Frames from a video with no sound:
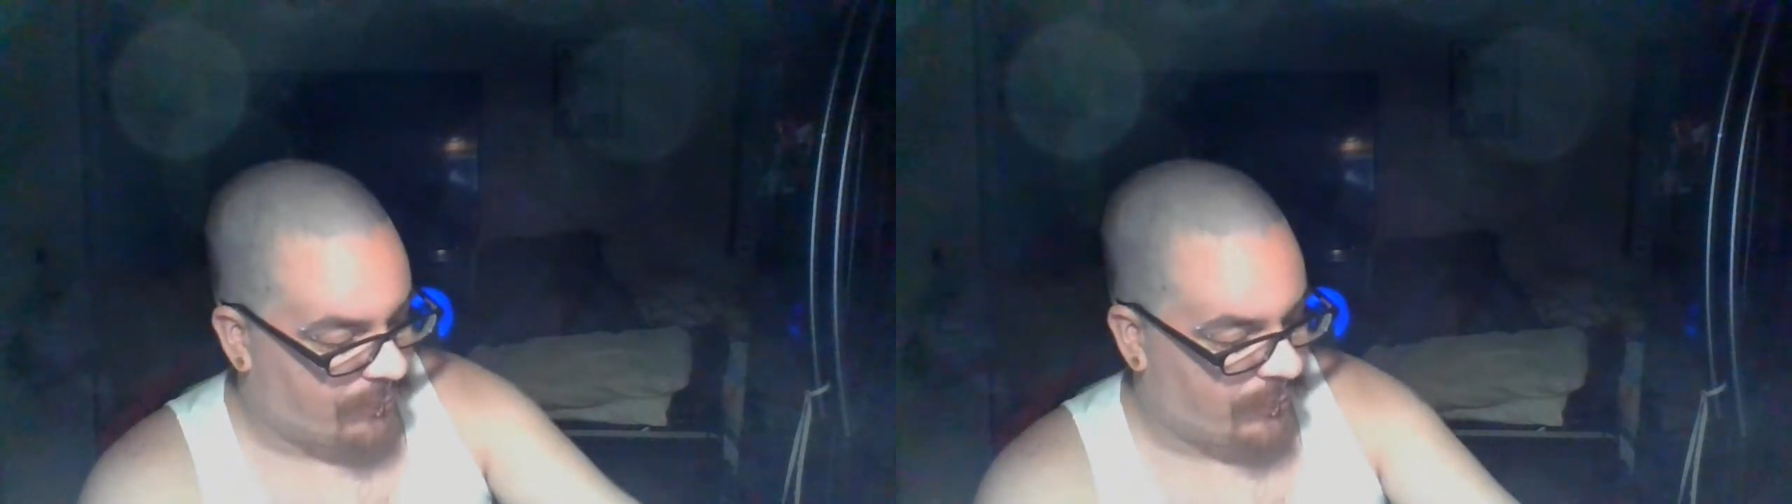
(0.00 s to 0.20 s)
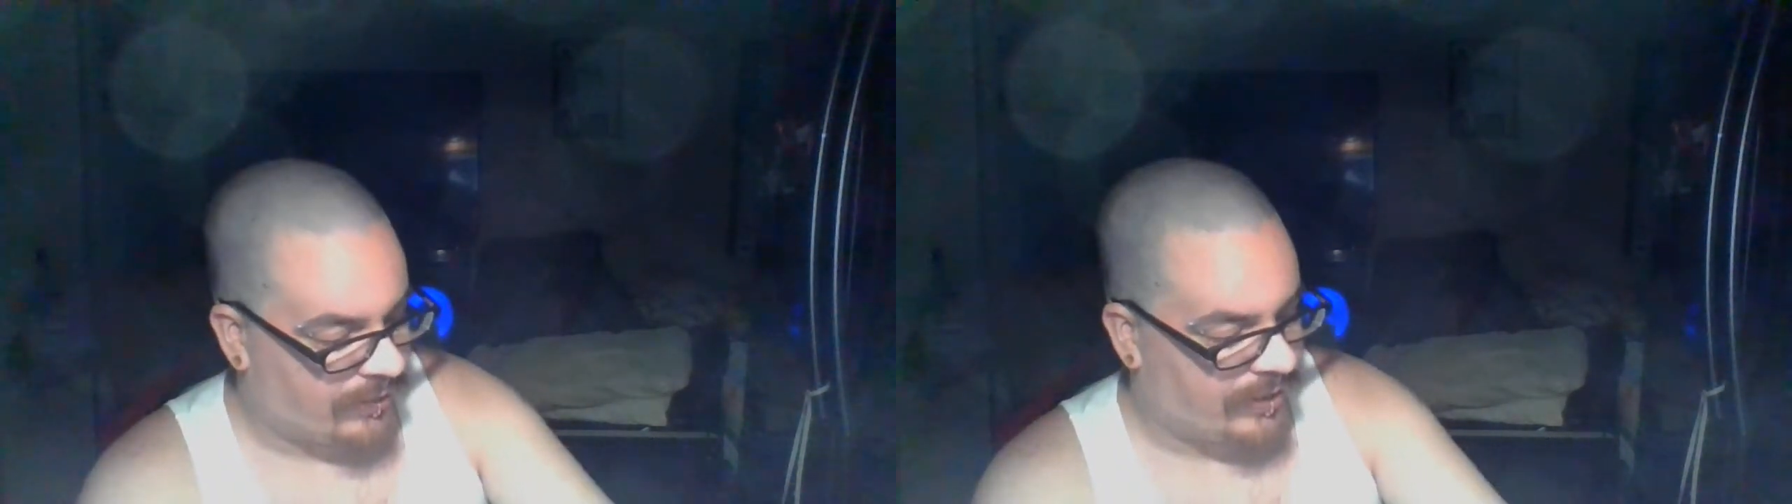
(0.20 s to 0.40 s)

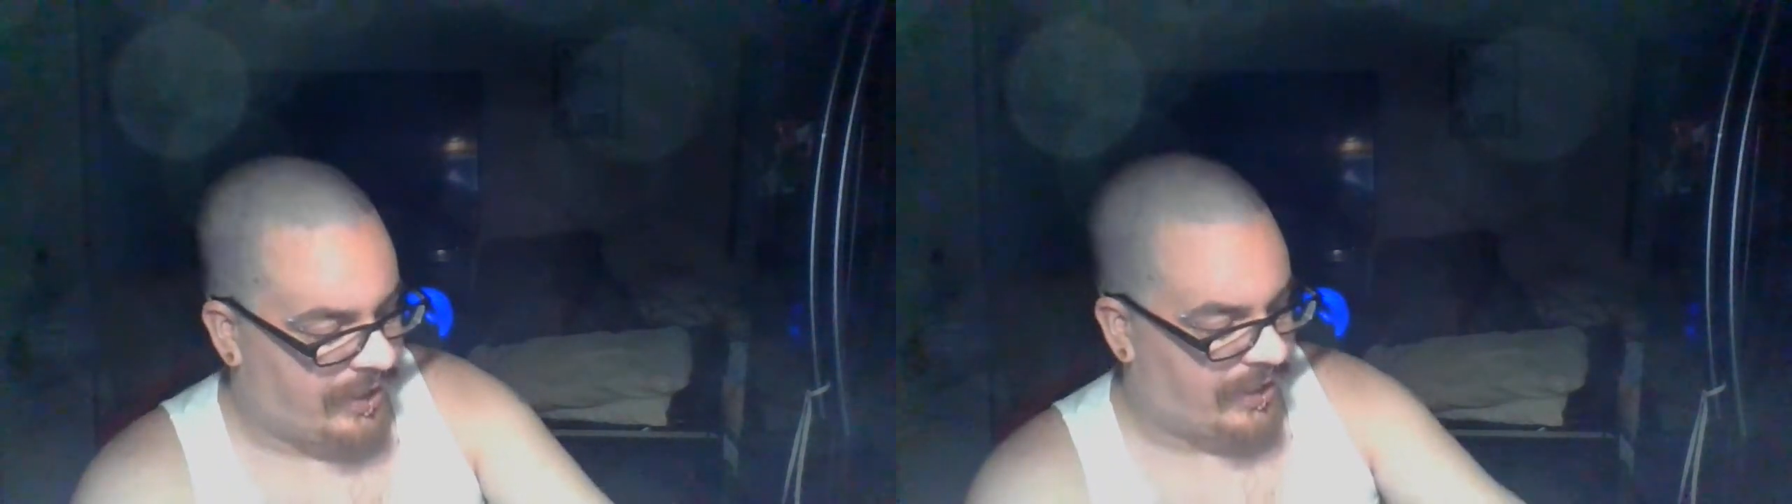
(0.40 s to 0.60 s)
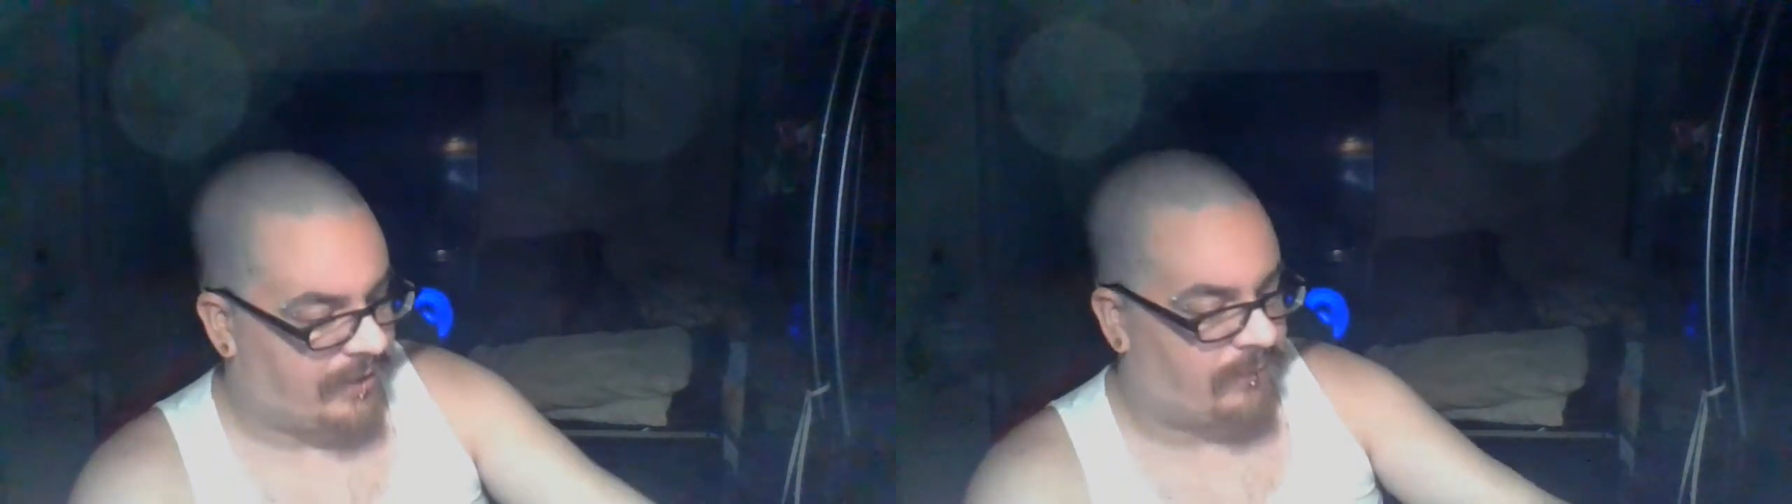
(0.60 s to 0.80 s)
we
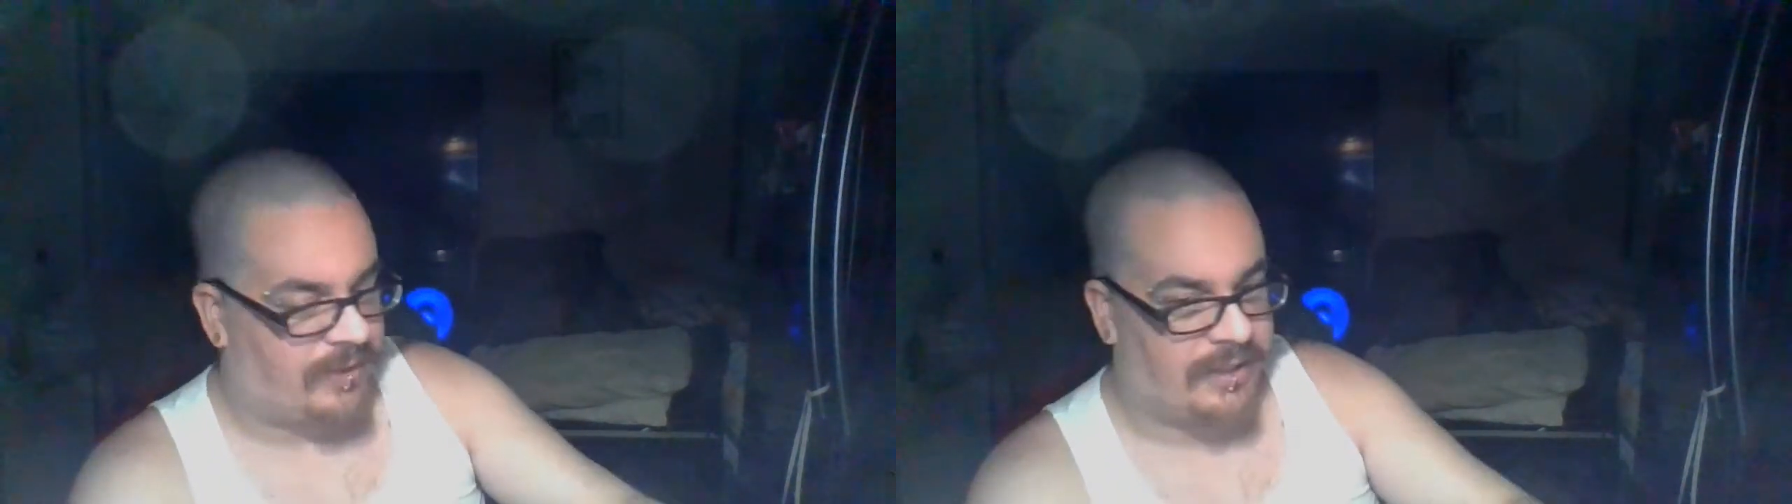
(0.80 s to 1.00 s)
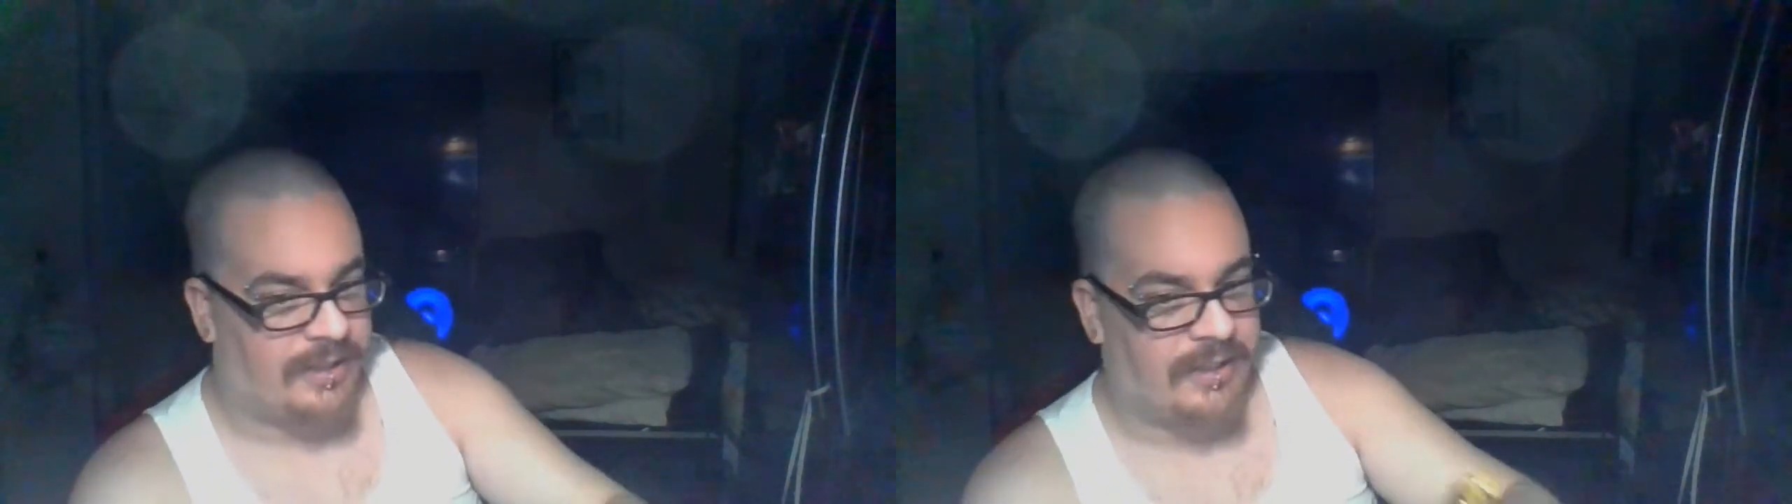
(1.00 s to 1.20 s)
have
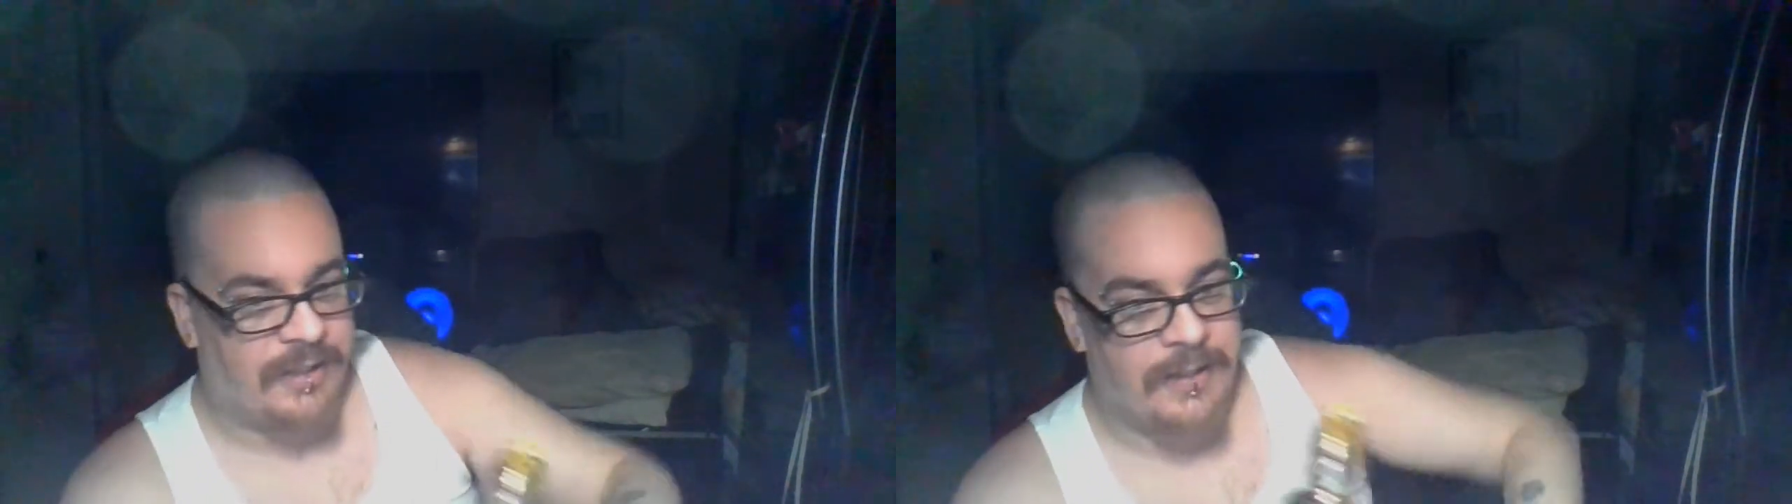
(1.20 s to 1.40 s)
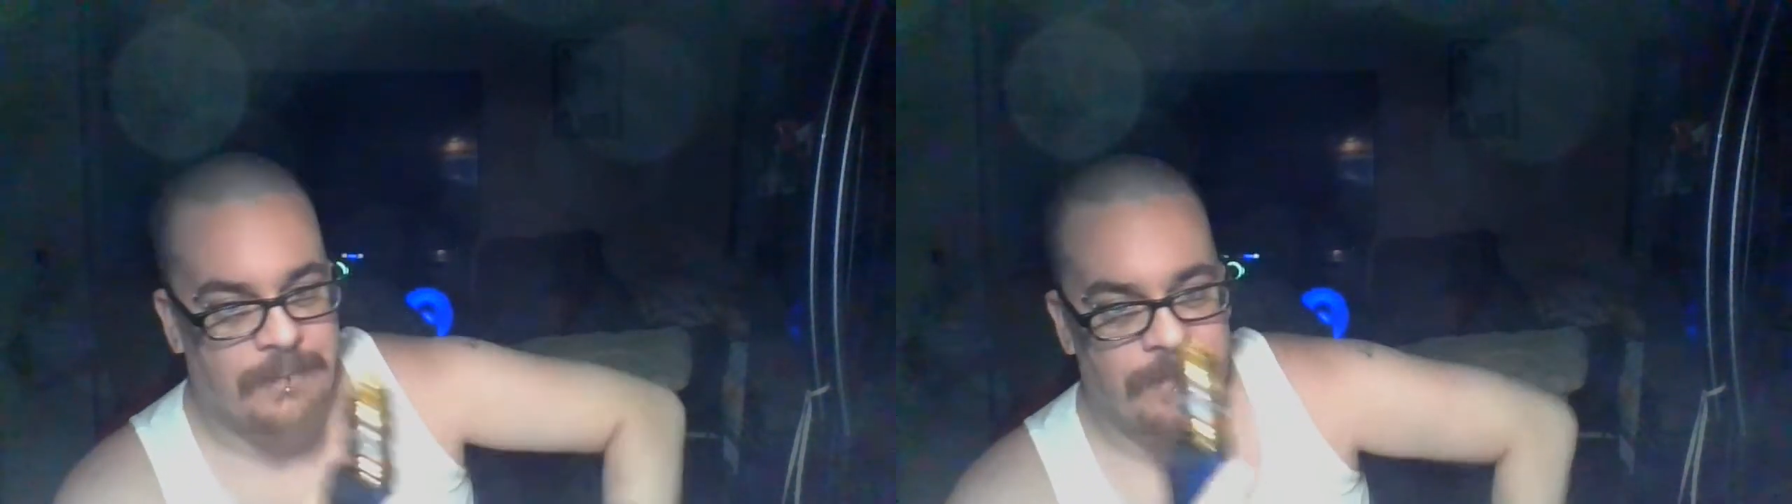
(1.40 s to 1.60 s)
the